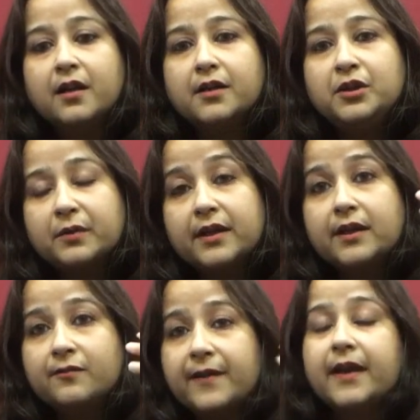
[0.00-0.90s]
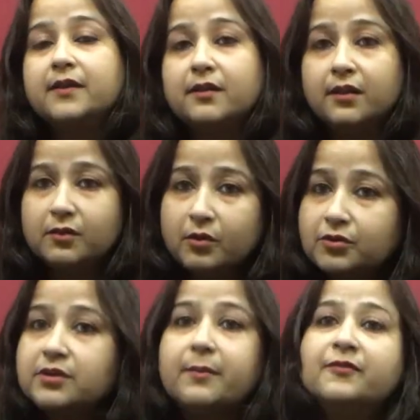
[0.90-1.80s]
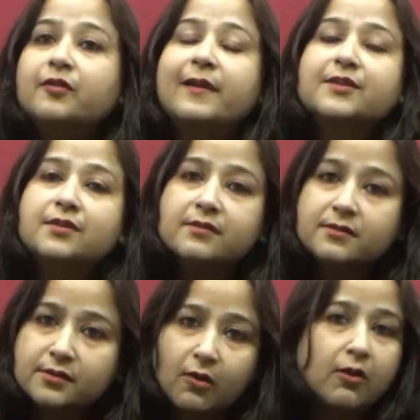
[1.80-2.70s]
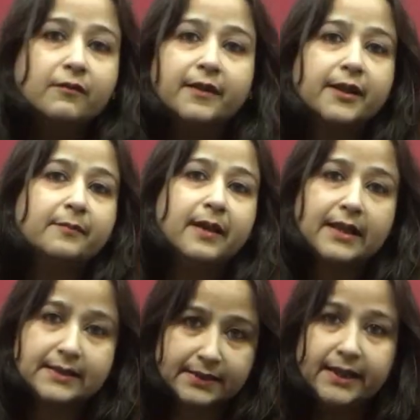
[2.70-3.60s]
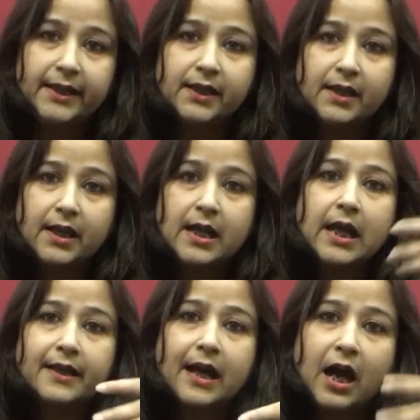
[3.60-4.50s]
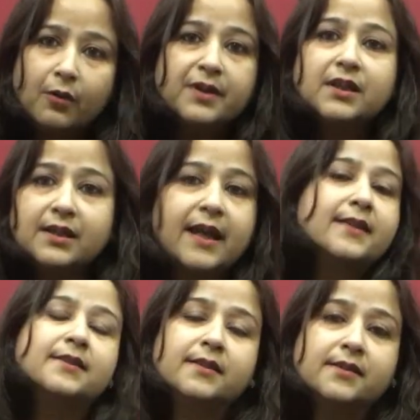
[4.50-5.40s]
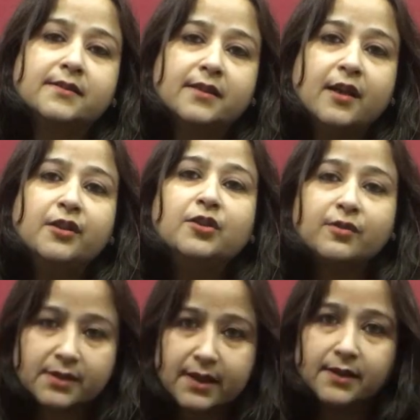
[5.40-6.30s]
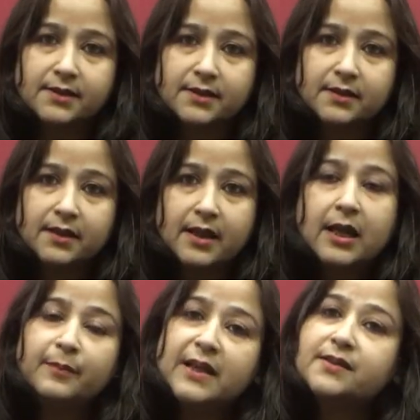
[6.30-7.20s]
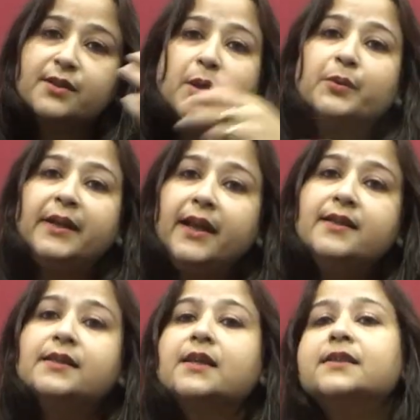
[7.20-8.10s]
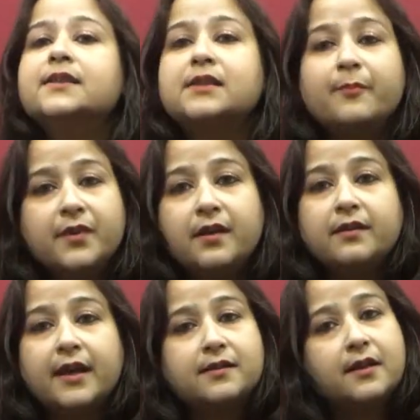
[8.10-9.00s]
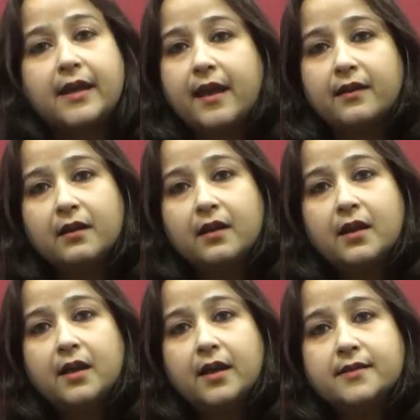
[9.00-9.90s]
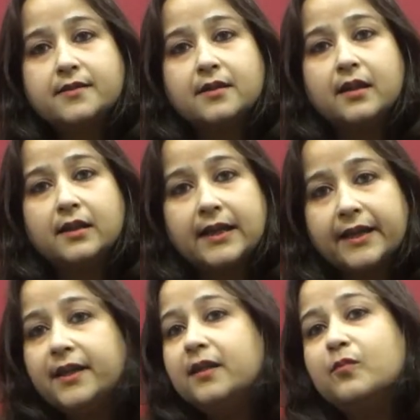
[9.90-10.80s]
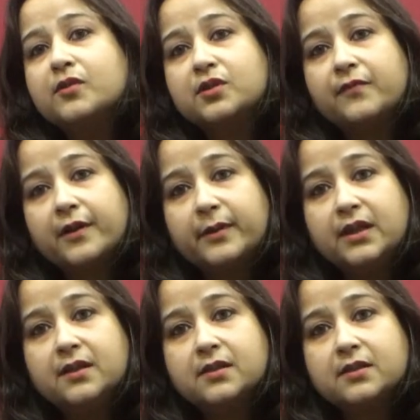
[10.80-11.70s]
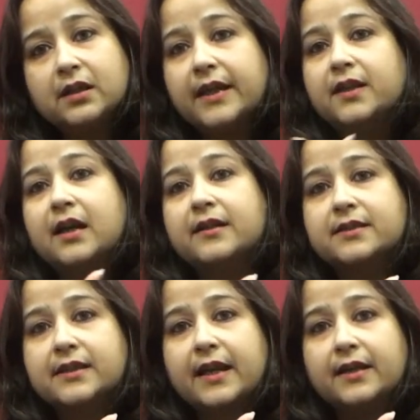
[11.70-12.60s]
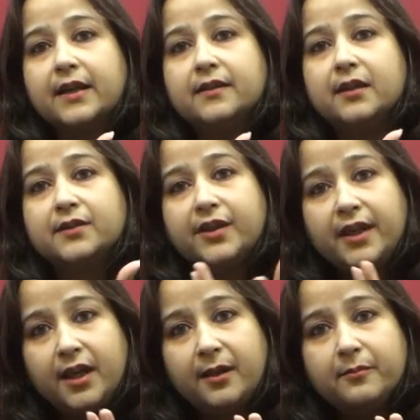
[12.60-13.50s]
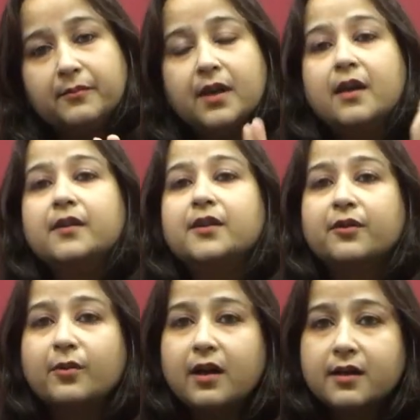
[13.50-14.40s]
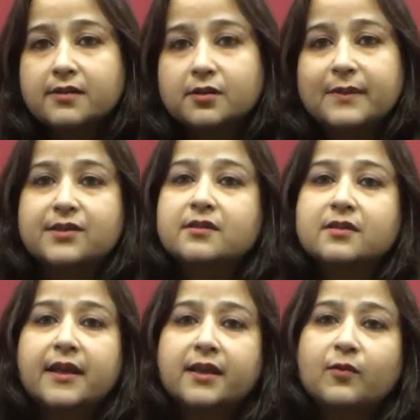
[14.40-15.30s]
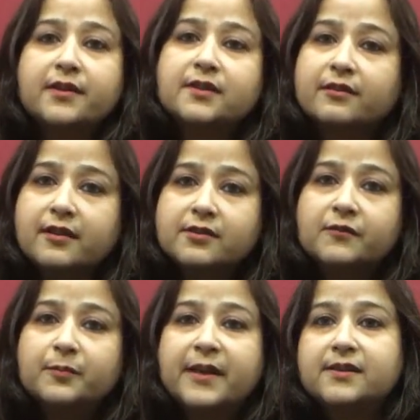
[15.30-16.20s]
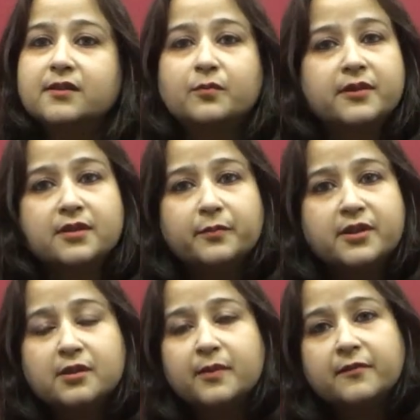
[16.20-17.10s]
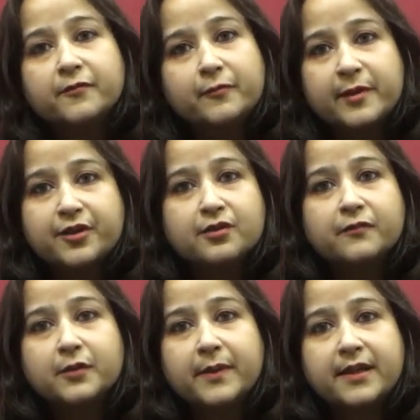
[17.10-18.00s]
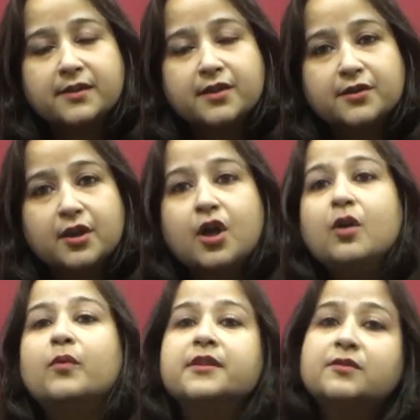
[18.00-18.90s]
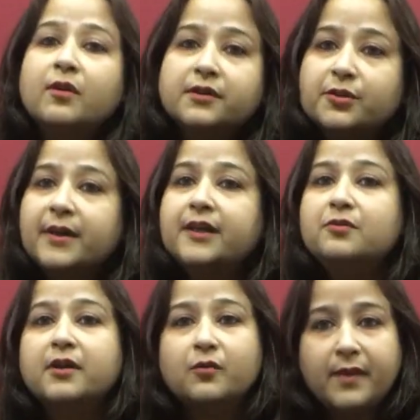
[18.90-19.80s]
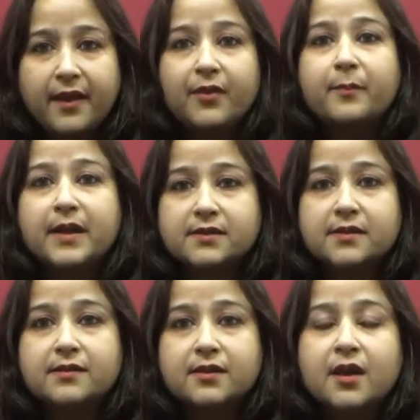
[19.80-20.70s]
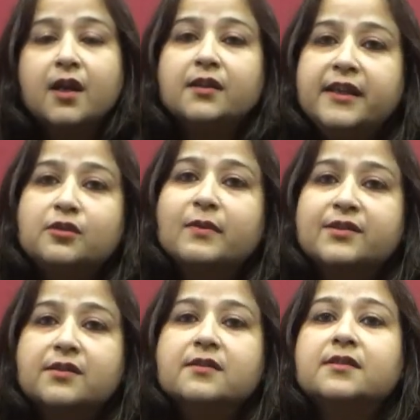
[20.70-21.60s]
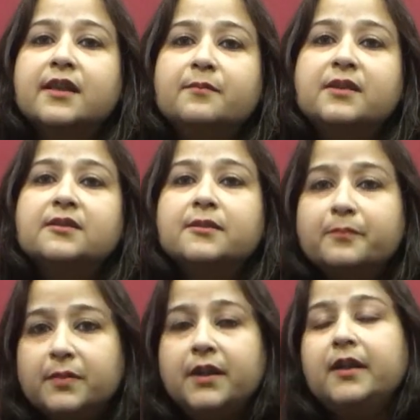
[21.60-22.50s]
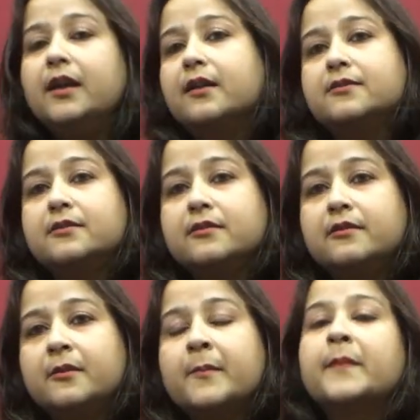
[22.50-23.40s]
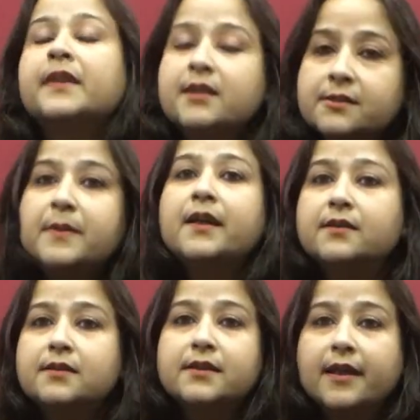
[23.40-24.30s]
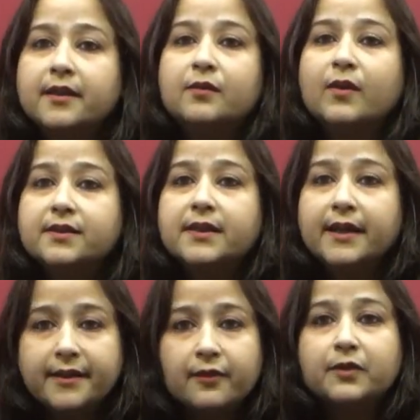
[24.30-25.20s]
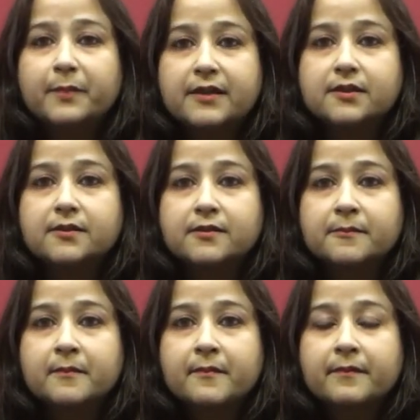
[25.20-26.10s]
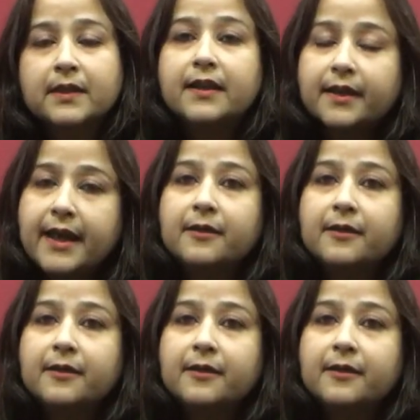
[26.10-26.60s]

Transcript: You can, in fact, go through some of the questions, solve them, and see, and how it enhances your skills. Plus, reading skills is something that, again, is lacking in most of our readers, like understanding the theme, the crux, questions like what is the crux of the passage, what is the principal information of the passage, what is the author trying to convey in the passage. These questions can be simply answered just by understanding what is the idea of the passage. And